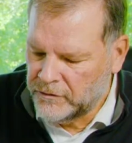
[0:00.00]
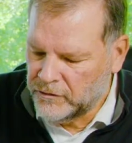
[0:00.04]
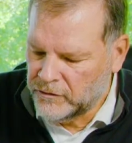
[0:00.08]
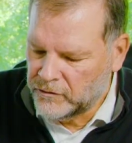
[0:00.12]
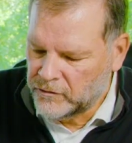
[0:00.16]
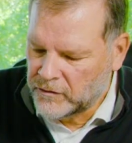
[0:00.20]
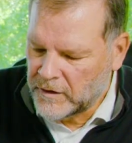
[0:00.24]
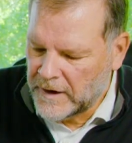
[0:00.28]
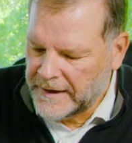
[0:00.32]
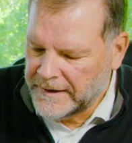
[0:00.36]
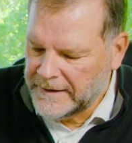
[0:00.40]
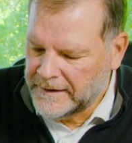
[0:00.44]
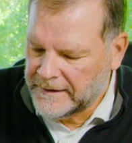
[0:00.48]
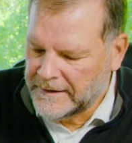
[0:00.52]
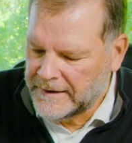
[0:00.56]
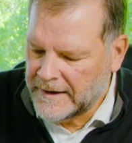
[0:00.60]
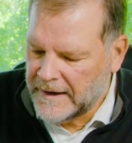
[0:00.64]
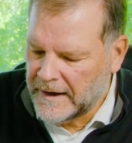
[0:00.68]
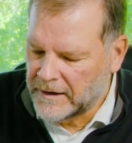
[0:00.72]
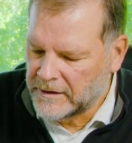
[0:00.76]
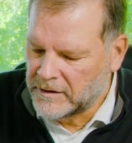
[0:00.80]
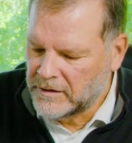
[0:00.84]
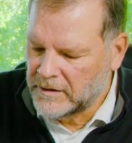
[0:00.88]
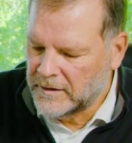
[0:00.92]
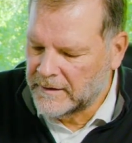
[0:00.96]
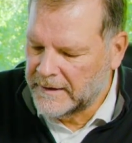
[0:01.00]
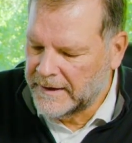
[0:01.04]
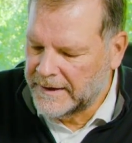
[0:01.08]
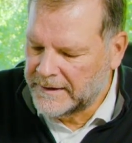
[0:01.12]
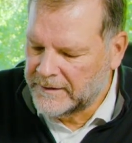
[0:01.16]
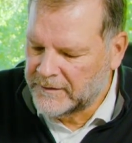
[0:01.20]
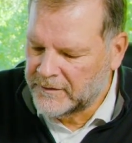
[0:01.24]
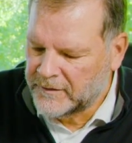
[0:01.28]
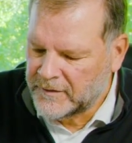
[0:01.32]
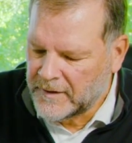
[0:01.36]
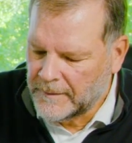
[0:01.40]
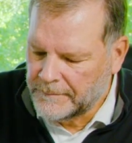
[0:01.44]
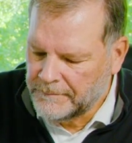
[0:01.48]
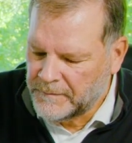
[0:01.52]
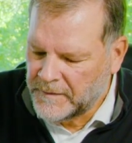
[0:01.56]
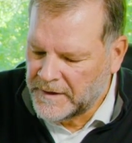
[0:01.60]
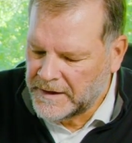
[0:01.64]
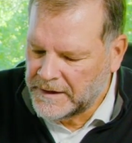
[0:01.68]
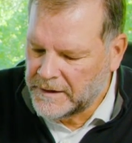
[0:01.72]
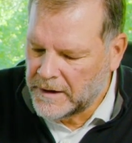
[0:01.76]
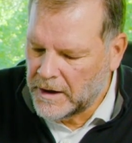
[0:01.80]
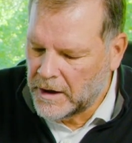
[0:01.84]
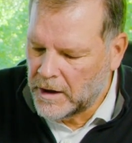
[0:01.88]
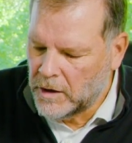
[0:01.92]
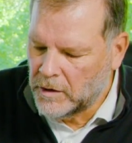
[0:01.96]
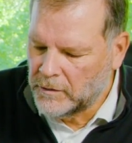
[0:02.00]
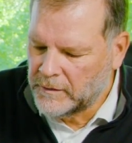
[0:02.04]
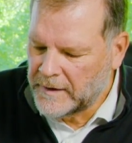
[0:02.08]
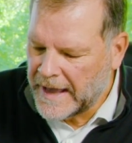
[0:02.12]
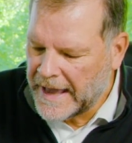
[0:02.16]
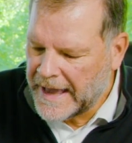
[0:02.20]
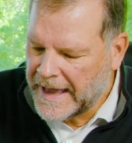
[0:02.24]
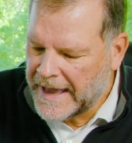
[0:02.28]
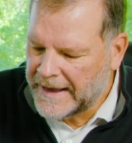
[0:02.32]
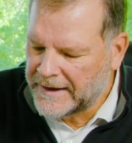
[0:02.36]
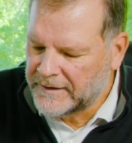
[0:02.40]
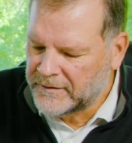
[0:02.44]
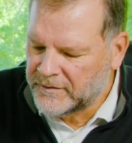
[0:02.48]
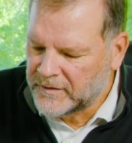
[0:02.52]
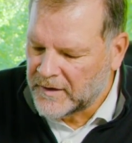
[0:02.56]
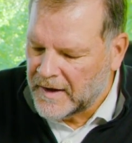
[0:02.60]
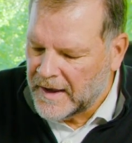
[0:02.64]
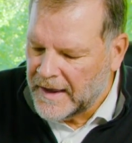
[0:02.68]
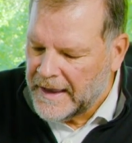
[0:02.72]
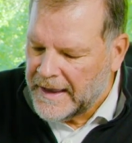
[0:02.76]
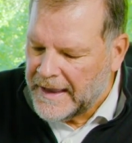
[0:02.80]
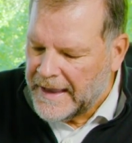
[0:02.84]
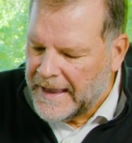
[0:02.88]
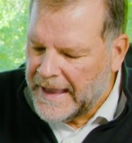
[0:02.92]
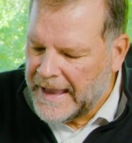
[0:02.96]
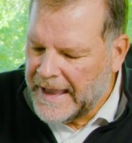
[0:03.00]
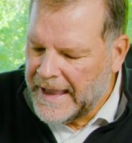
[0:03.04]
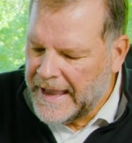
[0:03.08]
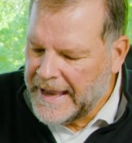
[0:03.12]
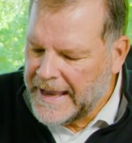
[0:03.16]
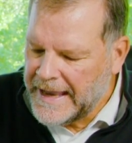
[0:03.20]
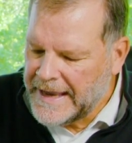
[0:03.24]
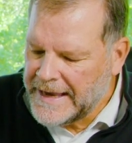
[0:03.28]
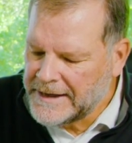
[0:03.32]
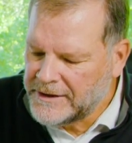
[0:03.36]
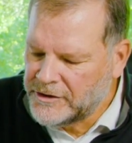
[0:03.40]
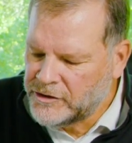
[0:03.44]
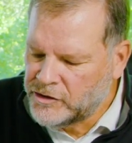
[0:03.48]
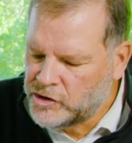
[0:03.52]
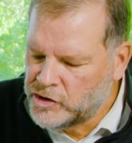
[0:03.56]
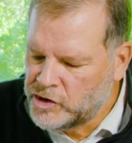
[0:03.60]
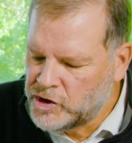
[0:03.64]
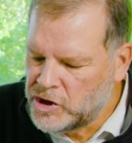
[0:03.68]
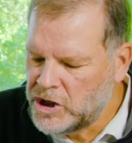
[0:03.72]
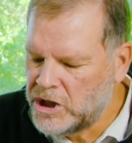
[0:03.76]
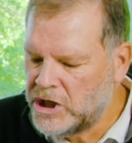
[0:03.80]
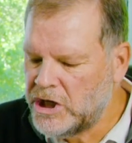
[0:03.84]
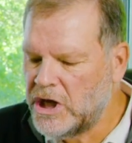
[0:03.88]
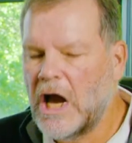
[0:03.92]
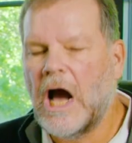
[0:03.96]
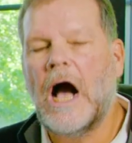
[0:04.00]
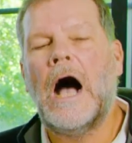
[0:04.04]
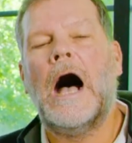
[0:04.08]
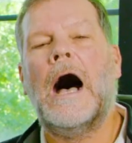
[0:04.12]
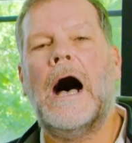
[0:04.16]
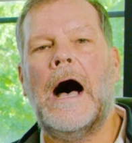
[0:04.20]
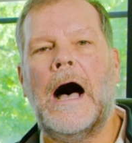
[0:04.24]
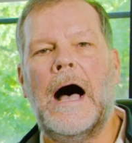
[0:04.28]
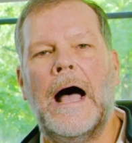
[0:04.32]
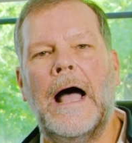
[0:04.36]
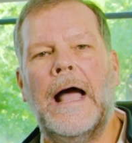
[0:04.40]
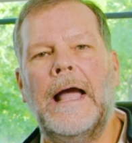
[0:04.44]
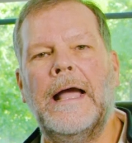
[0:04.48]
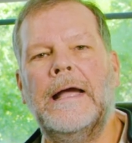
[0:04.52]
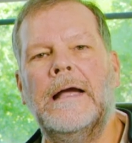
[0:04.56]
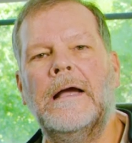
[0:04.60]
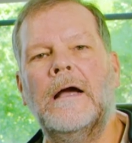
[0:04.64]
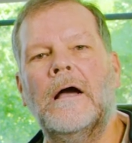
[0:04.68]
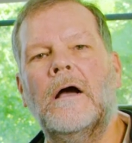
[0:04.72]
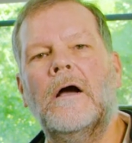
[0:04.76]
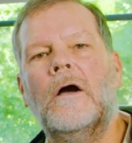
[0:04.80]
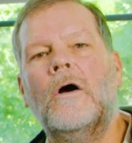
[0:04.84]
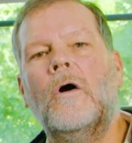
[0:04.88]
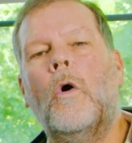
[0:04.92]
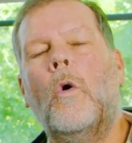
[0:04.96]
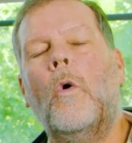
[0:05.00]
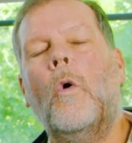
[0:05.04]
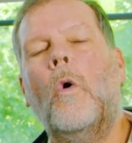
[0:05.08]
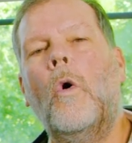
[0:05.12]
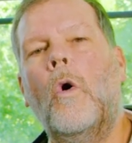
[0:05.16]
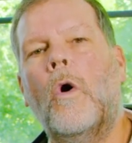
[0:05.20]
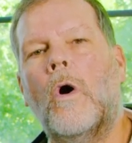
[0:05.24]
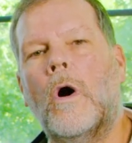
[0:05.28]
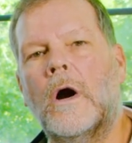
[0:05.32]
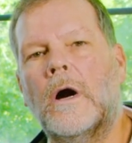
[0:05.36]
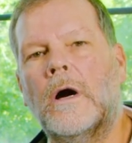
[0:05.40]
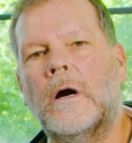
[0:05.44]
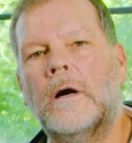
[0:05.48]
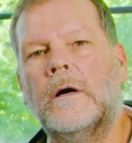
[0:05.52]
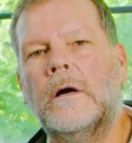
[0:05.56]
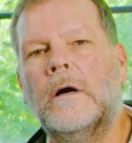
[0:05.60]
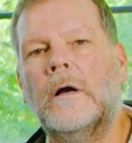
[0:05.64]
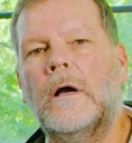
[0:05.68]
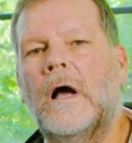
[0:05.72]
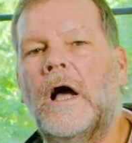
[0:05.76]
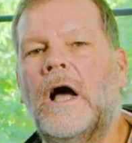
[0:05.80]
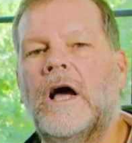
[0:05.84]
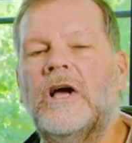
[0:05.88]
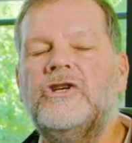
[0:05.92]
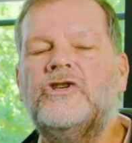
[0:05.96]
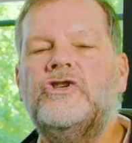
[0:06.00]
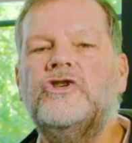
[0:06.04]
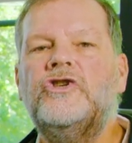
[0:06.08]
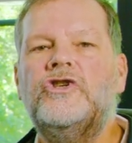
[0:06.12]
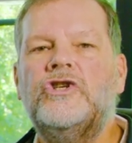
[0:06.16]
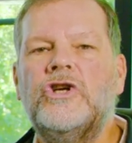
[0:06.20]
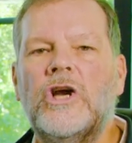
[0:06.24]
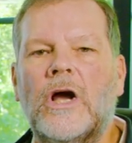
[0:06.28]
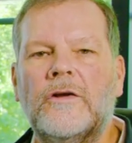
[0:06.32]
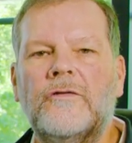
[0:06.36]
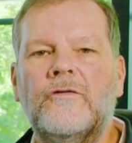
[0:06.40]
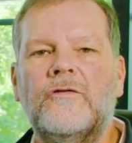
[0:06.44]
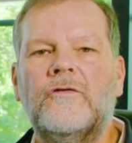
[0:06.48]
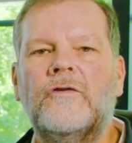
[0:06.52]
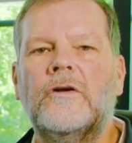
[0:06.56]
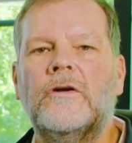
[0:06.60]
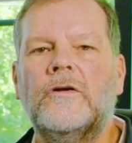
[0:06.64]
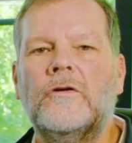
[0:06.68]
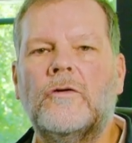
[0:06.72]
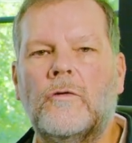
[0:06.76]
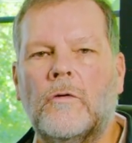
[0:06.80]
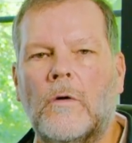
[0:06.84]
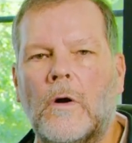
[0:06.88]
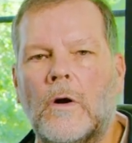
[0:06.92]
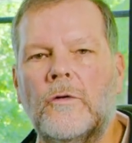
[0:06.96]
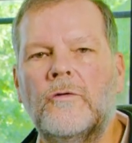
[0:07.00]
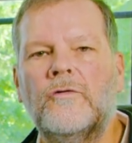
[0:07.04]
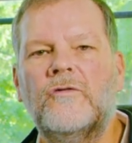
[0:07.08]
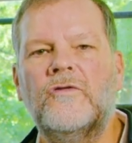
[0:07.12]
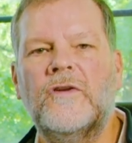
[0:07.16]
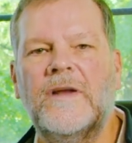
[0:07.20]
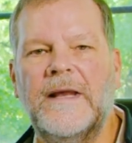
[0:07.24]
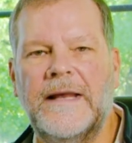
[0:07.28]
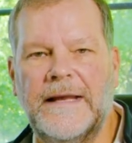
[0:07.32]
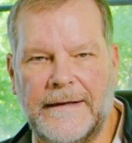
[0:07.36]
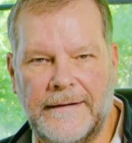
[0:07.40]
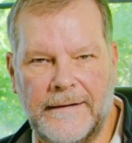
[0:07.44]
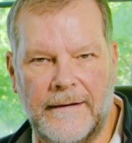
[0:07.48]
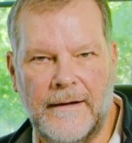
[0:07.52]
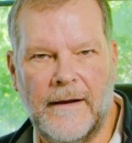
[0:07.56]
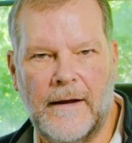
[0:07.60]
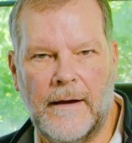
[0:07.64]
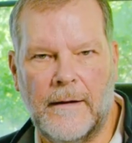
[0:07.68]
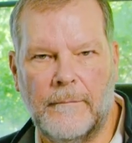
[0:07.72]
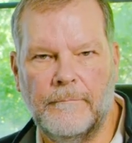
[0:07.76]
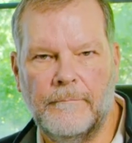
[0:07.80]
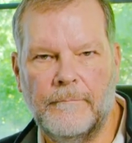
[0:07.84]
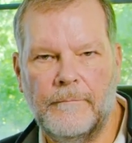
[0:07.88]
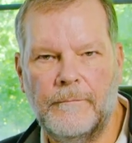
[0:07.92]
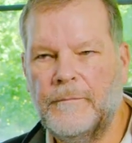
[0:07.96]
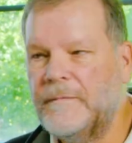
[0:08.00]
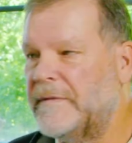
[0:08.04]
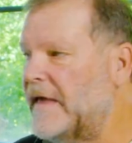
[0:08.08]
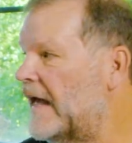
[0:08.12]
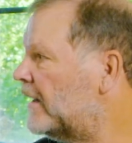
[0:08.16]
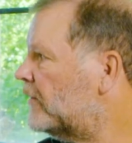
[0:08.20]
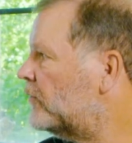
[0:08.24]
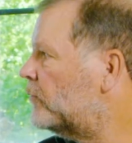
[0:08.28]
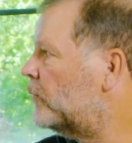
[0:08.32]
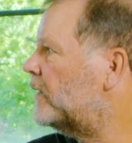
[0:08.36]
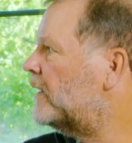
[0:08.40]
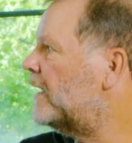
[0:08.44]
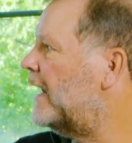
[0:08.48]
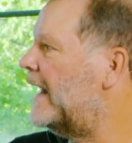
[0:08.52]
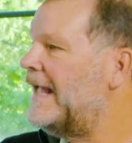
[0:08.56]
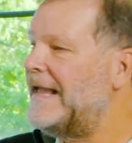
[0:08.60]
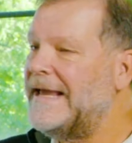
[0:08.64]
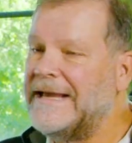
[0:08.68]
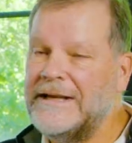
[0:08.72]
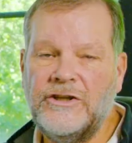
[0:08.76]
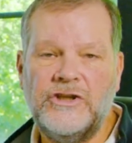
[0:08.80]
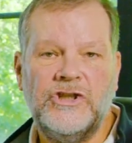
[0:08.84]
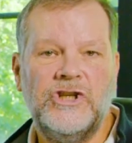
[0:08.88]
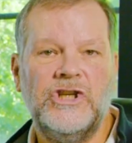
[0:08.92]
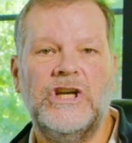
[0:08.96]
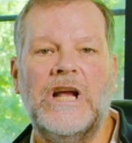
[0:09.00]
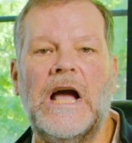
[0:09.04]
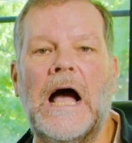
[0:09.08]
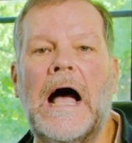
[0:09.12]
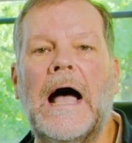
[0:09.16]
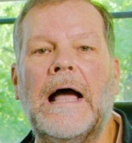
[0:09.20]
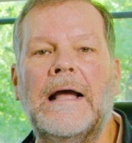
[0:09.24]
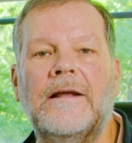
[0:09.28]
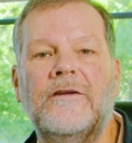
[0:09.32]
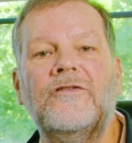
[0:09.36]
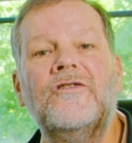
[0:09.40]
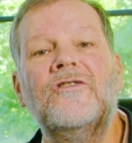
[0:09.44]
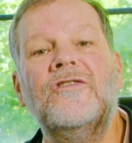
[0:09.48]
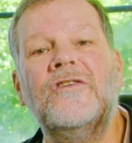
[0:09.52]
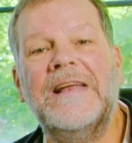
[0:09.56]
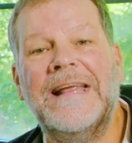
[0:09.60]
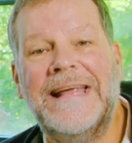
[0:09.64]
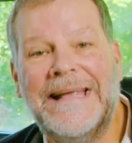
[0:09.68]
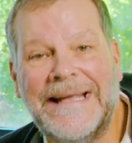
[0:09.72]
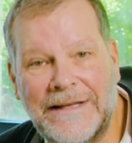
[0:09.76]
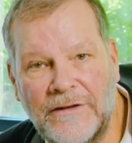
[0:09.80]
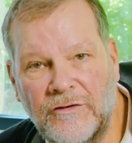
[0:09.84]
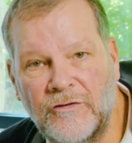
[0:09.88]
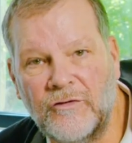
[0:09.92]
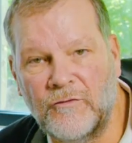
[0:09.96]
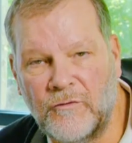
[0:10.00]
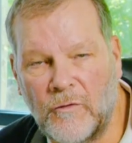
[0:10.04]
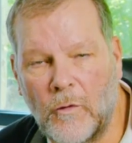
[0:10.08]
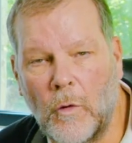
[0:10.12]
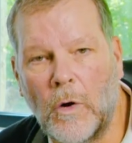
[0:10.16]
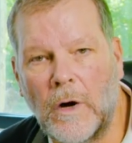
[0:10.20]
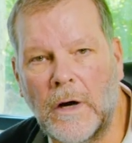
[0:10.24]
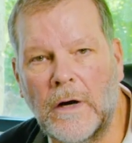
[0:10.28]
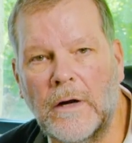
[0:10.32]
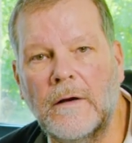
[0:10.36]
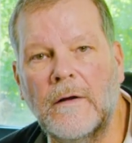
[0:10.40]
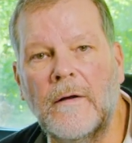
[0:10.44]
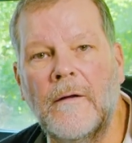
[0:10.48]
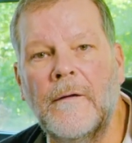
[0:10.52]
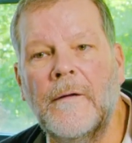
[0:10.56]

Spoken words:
you're trying to calculate something known as AGI, or adjusted gross income. That's what AGI stands for.